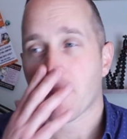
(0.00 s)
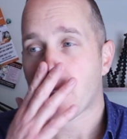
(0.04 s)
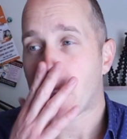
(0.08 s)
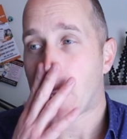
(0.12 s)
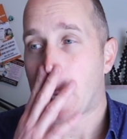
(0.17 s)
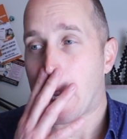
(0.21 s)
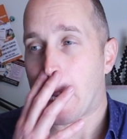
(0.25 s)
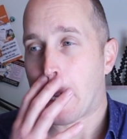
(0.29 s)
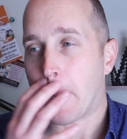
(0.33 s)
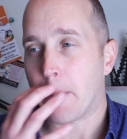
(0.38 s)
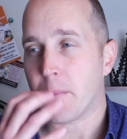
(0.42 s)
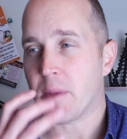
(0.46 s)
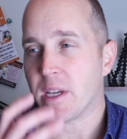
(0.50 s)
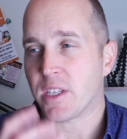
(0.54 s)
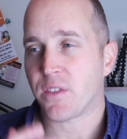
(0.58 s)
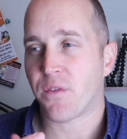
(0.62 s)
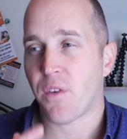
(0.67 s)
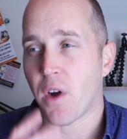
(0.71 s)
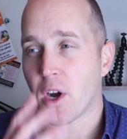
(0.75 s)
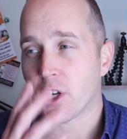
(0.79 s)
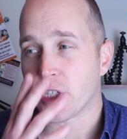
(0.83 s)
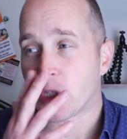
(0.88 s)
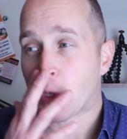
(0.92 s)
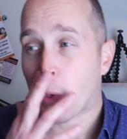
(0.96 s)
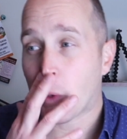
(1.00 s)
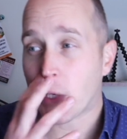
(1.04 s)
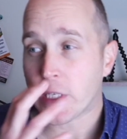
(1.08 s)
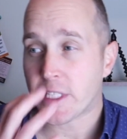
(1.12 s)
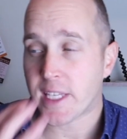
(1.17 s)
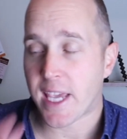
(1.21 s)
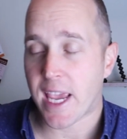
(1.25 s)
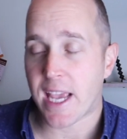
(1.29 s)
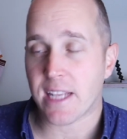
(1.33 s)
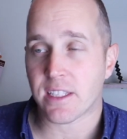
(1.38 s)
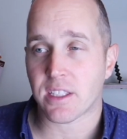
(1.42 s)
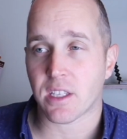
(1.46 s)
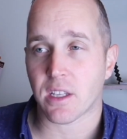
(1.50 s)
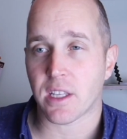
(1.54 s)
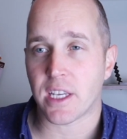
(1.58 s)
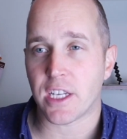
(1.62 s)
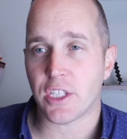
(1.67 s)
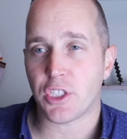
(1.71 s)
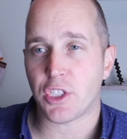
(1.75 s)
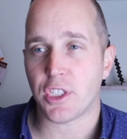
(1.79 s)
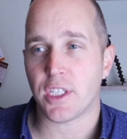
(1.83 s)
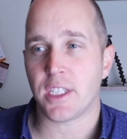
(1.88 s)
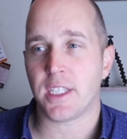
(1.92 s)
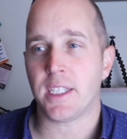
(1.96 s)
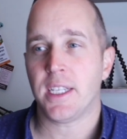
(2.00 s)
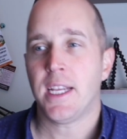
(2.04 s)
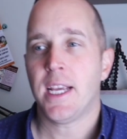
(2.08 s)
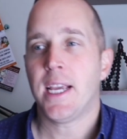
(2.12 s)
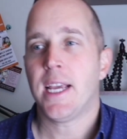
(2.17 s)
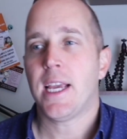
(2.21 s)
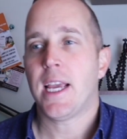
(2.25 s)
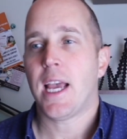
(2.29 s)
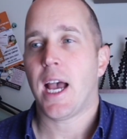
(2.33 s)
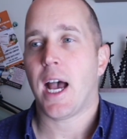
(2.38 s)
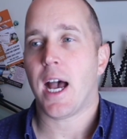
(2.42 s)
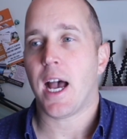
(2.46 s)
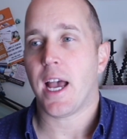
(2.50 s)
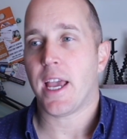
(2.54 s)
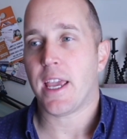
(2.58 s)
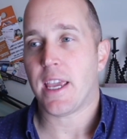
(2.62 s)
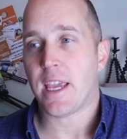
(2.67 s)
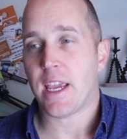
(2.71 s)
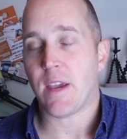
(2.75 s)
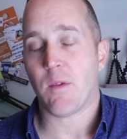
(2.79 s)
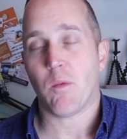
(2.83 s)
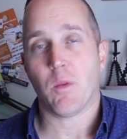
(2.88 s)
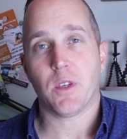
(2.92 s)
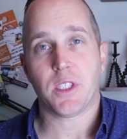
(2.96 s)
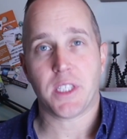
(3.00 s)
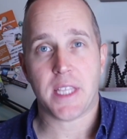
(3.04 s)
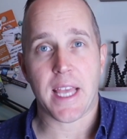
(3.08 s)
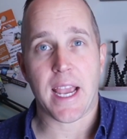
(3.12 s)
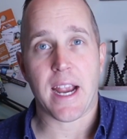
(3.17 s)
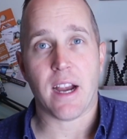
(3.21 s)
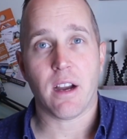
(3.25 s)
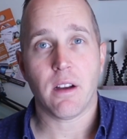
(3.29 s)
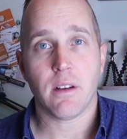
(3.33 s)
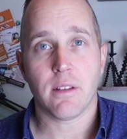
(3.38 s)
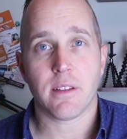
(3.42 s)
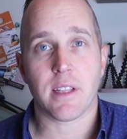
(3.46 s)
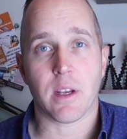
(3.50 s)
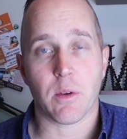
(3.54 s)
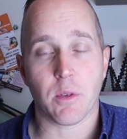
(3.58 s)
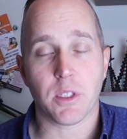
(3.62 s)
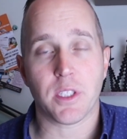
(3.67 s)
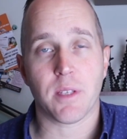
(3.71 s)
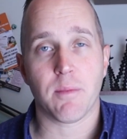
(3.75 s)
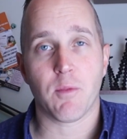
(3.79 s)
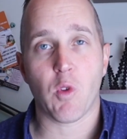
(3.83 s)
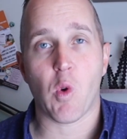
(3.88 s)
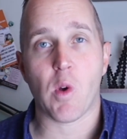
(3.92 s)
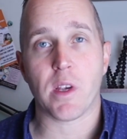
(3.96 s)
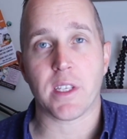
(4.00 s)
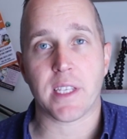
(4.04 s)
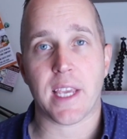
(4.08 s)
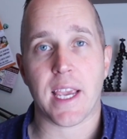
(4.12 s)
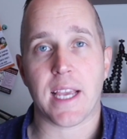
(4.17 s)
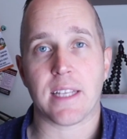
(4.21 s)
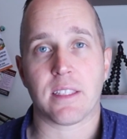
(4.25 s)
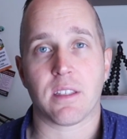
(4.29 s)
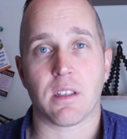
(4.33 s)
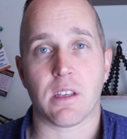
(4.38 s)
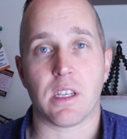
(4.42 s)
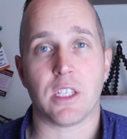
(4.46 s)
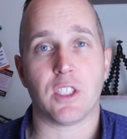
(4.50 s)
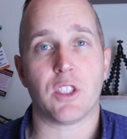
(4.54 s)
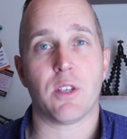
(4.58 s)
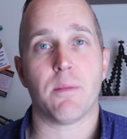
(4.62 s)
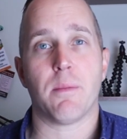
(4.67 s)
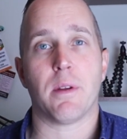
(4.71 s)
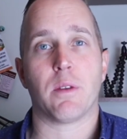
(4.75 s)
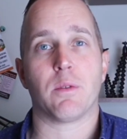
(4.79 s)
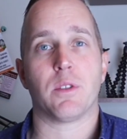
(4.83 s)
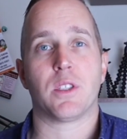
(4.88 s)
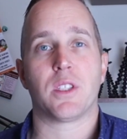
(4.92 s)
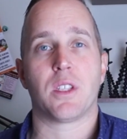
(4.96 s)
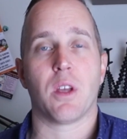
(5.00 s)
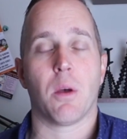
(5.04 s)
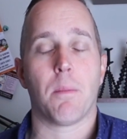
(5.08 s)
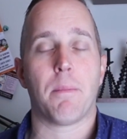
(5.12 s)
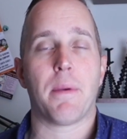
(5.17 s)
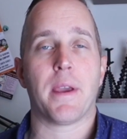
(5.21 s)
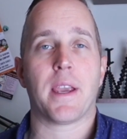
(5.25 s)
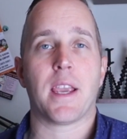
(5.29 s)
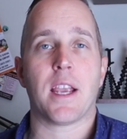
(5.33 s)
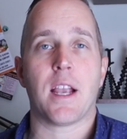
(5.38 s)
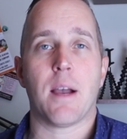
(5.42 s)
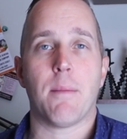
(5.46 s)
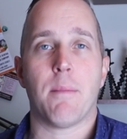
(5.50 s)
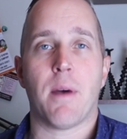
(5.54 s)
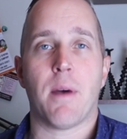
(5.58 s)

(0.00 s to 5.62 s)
As far as noise cancellation, it was there. There was some noise cancellation, but it was still picking up